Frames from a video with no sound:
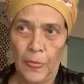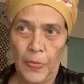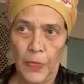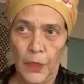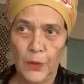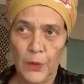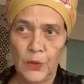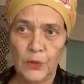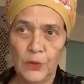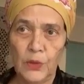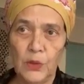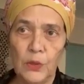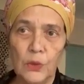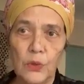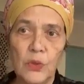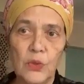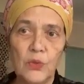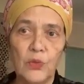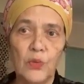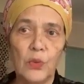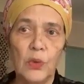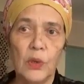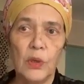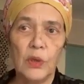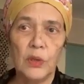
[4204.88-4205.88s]
You know, those
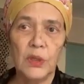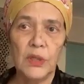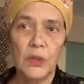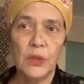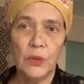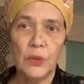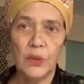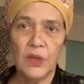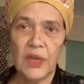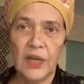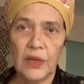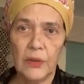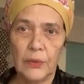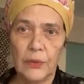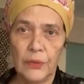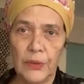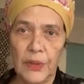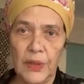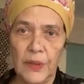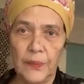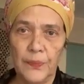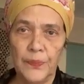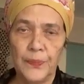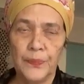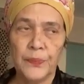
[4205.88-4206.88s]
who are in the
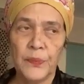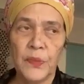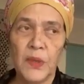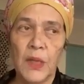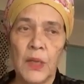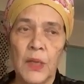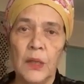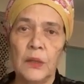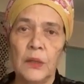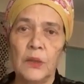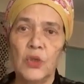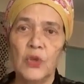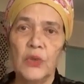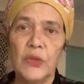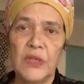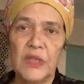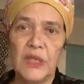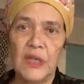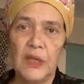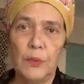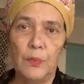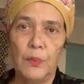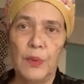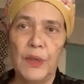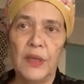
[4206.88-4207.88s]
gallery to
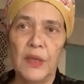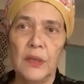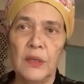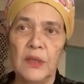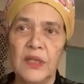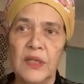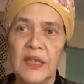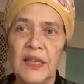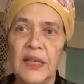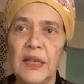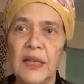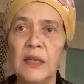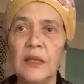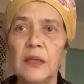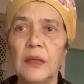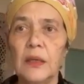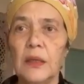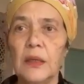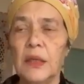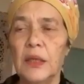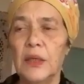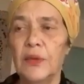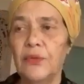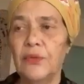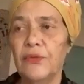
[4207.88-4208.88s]
sit, because then
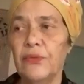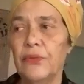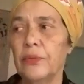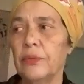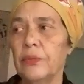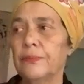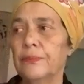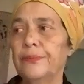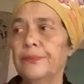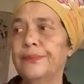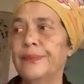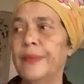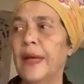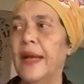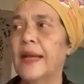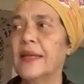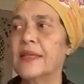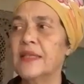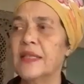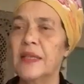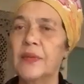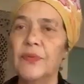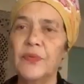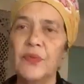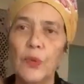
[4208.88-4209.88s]
if
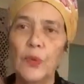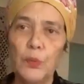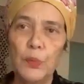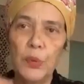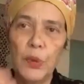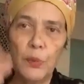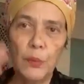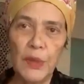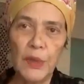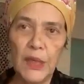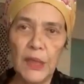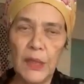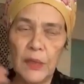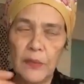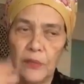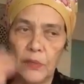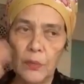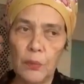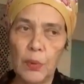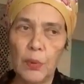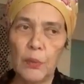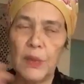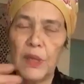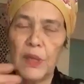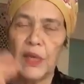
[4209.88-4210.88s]
the
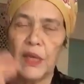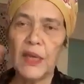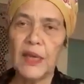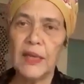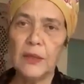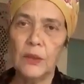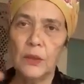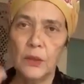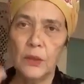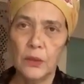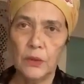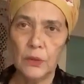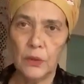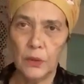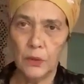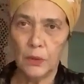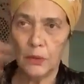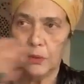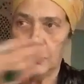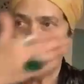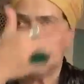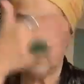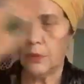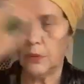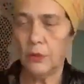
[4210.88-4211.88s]
public enter
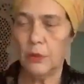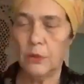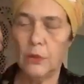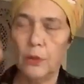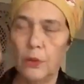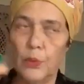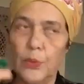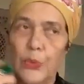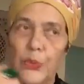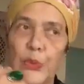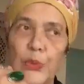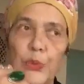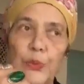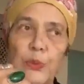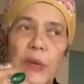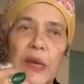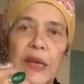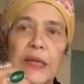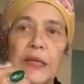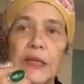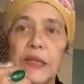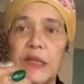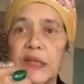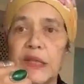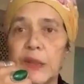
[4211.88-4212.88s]
the room
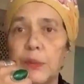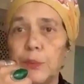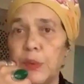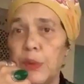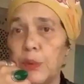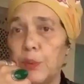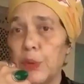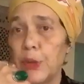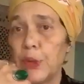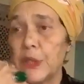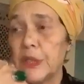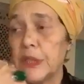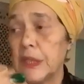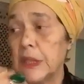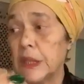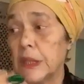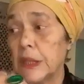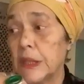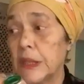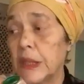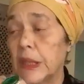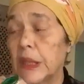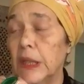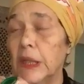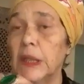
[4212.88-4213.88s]
and see people
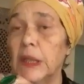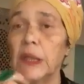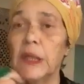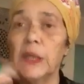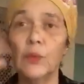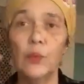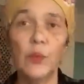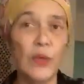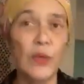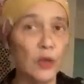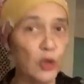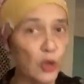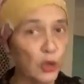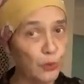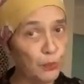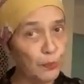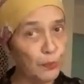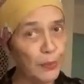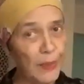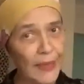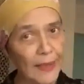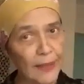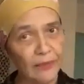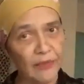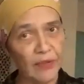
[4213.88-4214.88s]
sitting, it will not
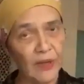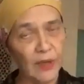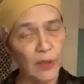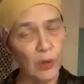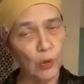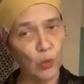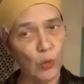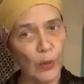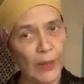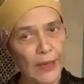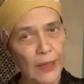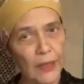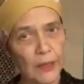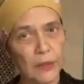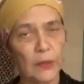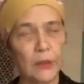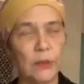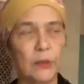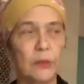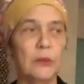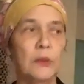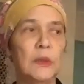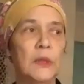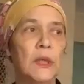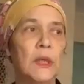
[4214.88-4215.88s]
play very well. You
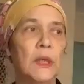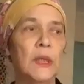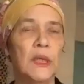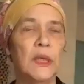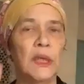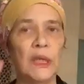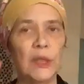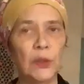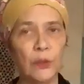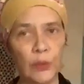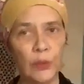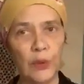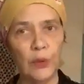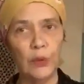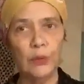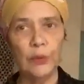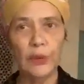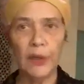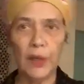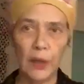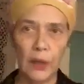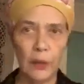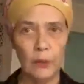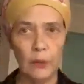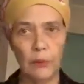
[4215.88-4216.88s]
know, it will look
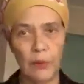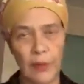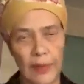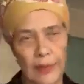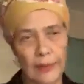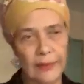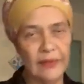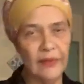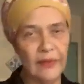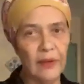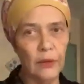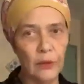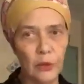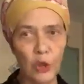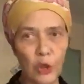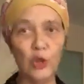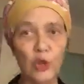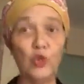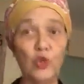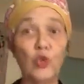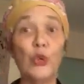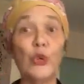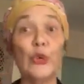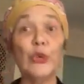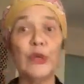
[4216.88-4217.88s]
out while they are
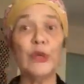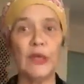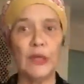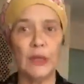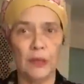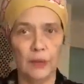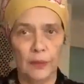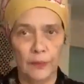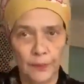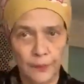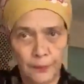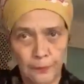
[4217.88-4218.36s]
not working.